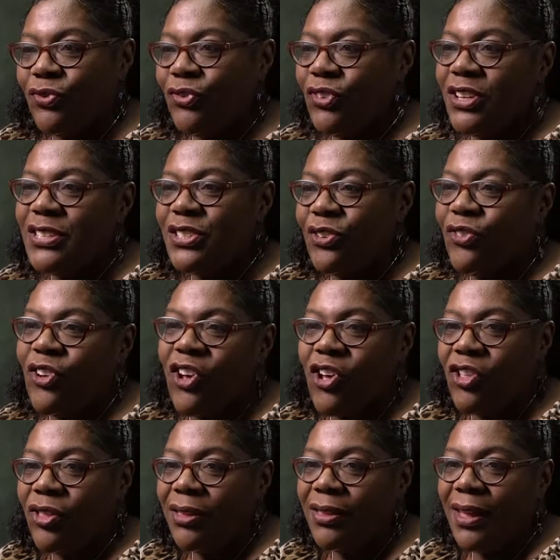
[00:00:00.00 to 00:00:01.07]
First of
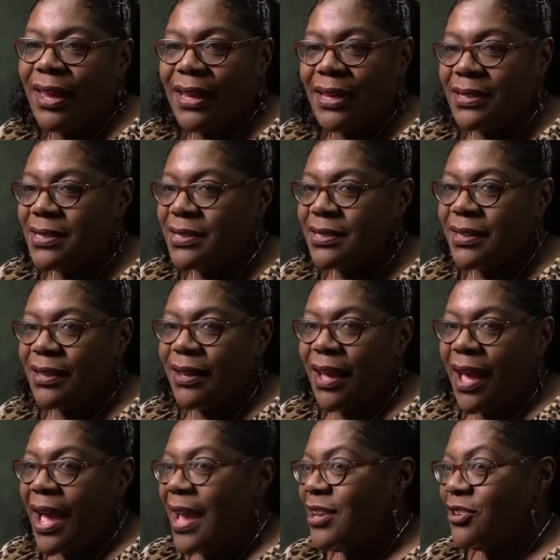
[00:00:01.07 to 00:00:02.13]
all,
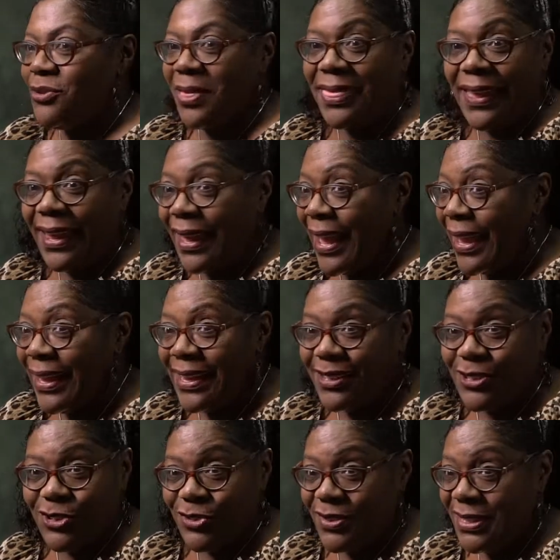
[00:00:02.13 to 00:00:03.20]
I don't think I
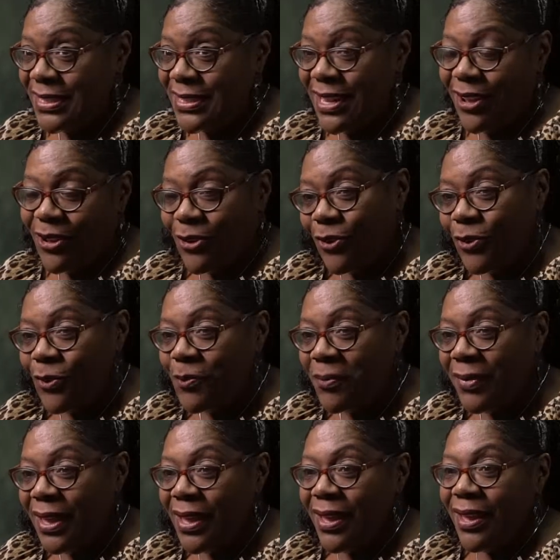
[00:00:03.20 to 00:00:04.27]
can do this at home
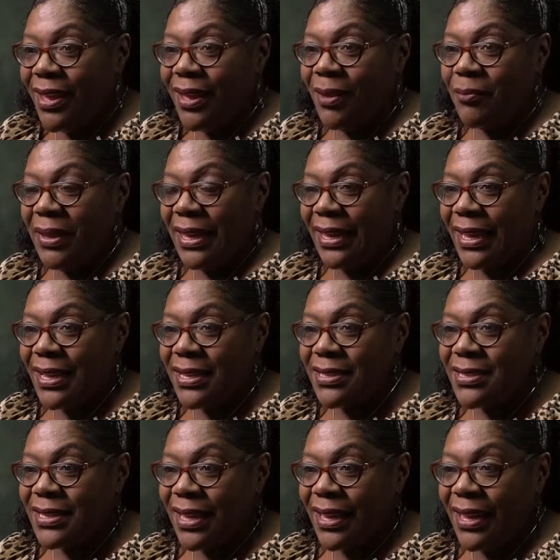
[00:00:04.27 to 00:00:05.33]

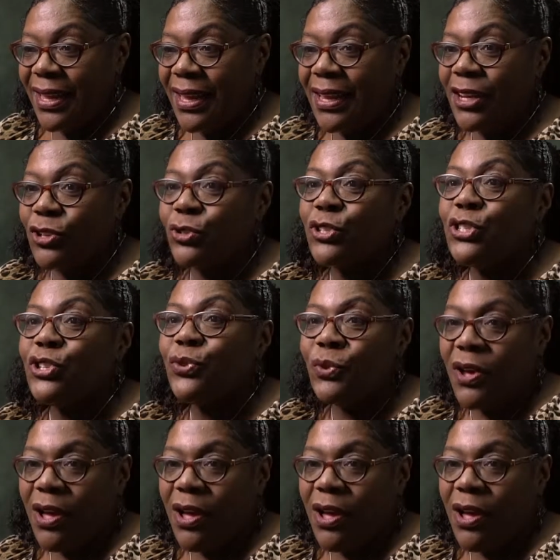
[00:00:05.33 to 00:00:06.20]
because it looks too